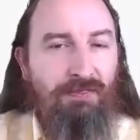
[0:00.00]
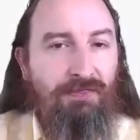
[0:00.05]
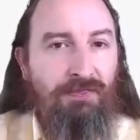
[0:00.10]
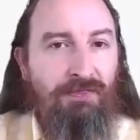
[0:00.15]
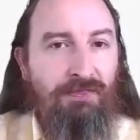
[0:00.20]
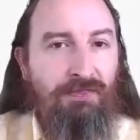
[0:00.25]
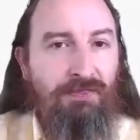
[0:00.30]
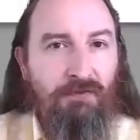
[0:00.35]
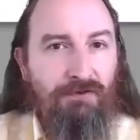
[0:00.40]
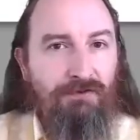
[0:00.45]

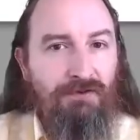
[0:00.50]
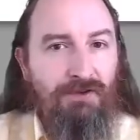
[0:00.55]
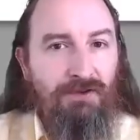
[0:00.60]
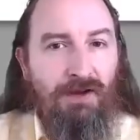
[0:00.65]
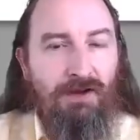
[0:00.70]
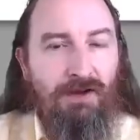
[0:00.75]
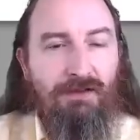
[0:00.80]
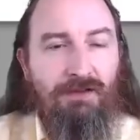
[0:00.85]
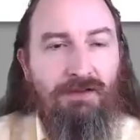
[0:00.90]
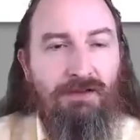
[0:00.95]
the first
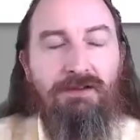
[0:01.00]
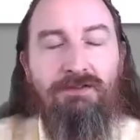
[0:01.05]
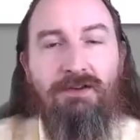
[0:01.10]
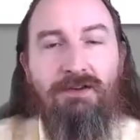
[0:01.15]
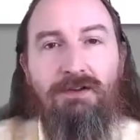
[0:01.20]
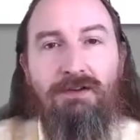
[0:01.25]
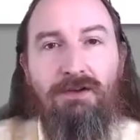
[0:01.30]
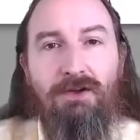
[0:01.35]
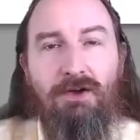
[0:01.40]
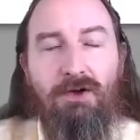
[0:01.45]
title is
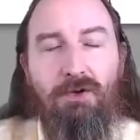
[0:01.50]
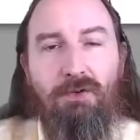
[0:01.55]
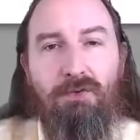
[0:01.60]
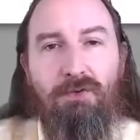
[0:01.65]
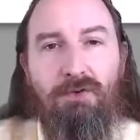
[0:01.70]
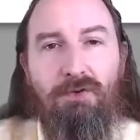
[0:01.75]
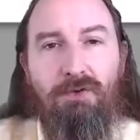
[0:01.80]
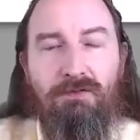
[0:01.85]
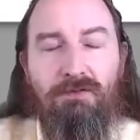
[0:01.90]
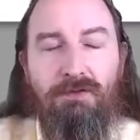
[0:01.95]
a
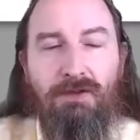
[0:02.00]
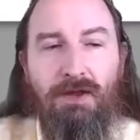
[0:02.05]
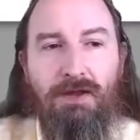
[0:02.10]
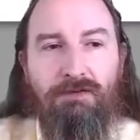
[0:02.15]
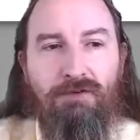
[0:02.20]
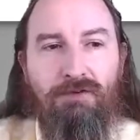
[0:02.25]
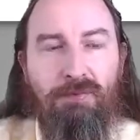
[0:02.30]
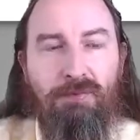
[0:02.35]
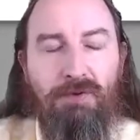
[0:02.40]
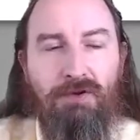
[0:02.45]
known
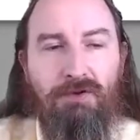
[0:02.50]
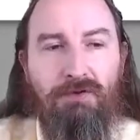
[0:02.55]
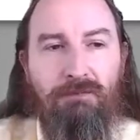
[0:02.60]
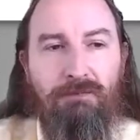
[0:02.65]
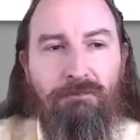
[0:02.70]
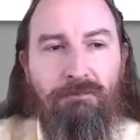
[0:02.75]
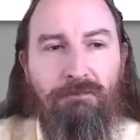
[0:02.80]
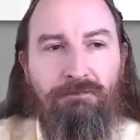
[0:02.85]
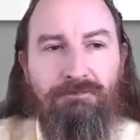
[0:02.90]
attribute.